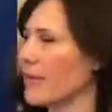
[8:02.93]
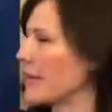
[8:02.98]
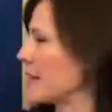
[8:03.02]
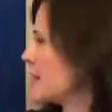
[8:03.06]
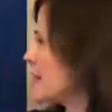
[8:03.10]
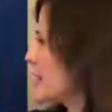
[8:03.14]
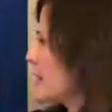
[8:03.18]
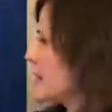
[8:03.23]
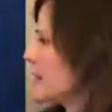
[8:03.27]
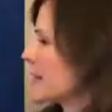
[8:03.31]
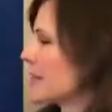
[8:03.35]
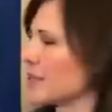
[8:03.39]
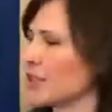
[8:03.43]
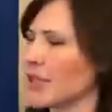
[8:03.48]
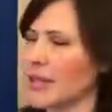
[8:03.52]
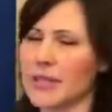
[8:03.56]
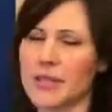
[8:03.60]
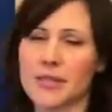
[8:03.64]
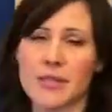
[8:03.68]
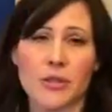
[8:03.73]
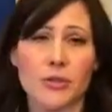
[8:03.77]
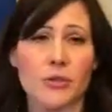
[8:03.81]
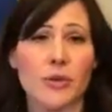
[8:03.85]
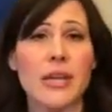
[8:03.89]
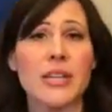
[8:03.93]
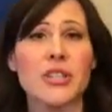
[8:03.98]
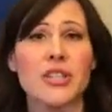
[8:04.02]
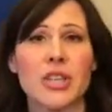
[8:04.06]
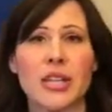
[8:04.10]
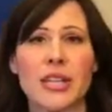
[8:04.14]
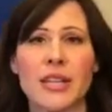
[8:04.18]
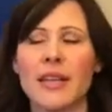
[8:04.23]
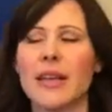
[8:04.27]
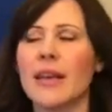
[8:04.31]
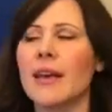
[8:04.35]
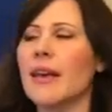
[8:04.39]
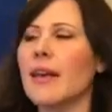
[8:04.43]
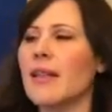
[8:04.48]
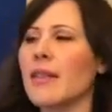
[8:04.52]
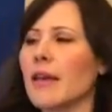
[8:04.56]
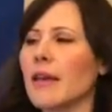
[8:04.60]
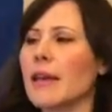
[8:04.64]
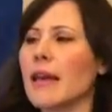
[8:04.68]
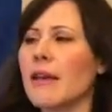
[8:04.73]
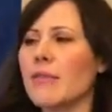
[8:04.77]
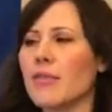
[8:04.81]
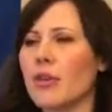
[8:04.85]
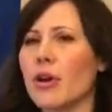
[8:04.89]
these things into consideration,
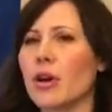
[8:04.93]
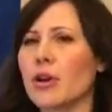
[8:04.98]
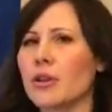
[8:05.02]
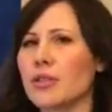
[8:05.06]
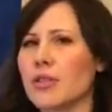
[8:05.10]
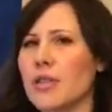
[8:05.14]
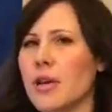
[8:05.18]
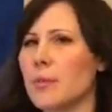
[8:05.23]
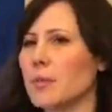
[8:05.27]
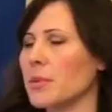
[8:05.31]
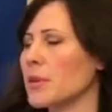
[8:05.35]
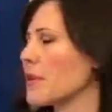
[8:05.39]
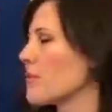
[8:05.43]
they'd have a harder time